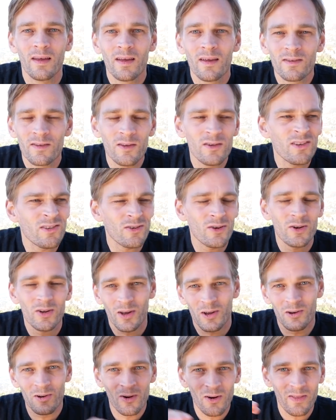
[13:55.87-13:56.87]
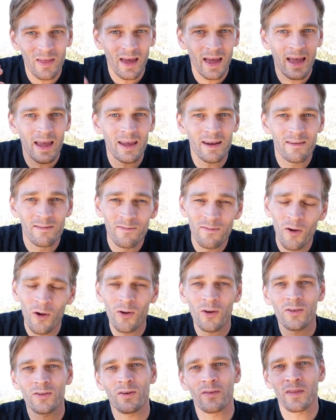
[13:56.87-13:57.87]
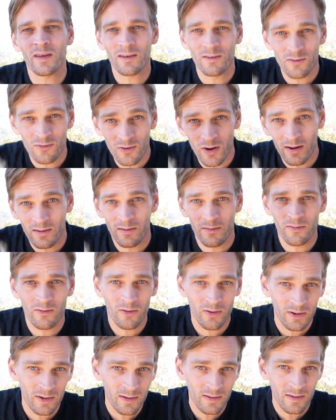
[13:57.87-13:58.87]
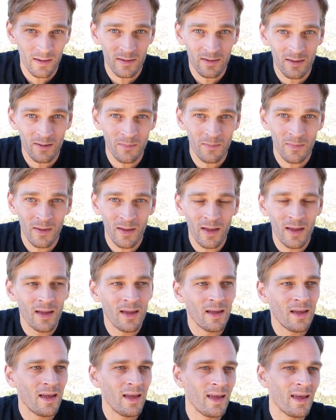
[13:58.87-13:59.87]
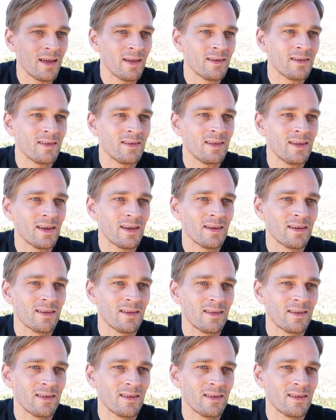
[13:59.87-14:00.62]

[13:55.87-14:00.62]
So you just got to ignore the hate and focus on the constructive criticism. And yeah,